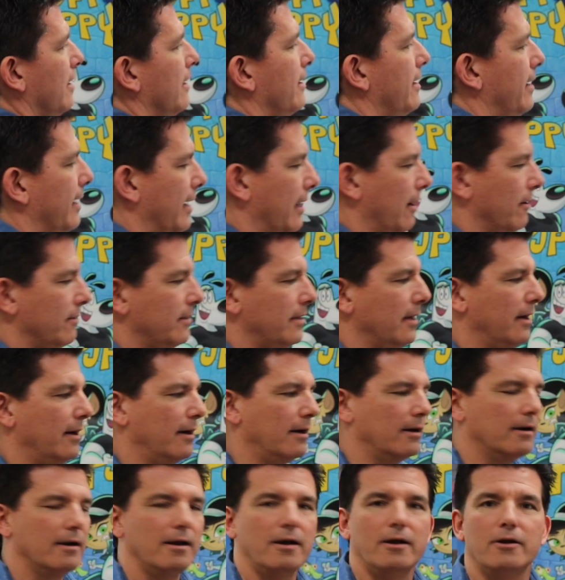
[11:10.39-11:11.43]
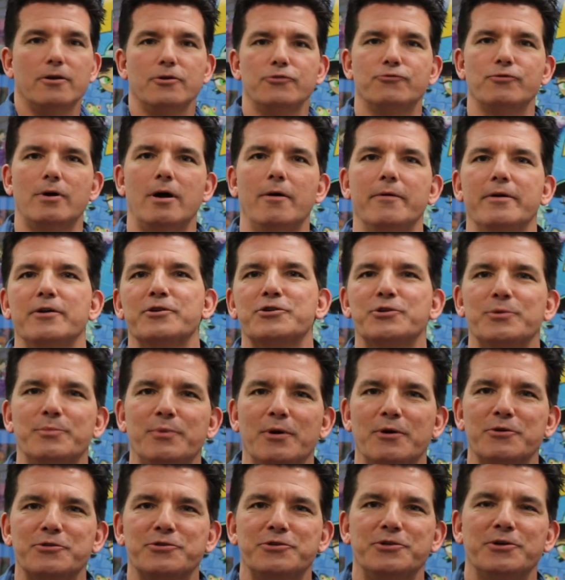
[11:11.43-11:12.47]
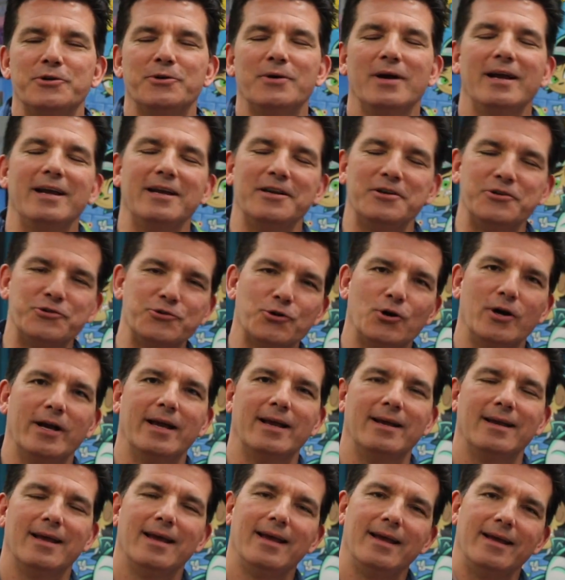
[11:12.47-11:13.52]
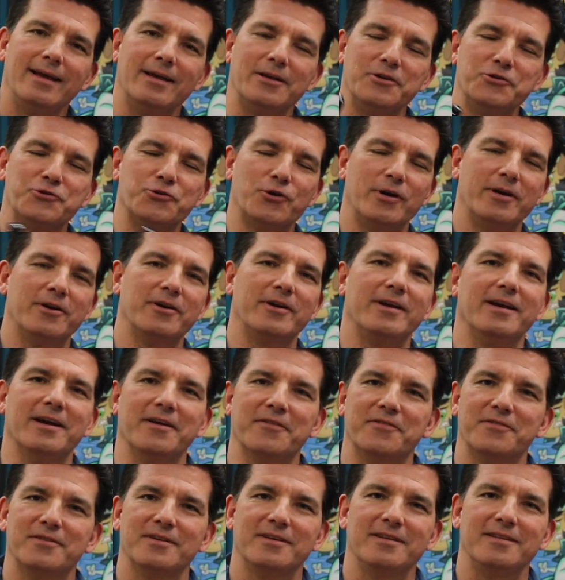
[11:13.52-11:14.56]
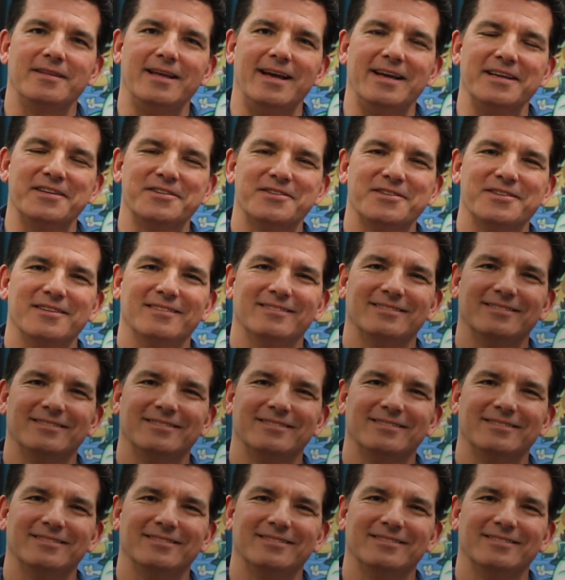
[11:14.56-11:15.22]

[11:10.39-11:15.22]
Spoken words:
Get out there, draw what you're supposed to, enjoy it, enjoy your gift. Thanks.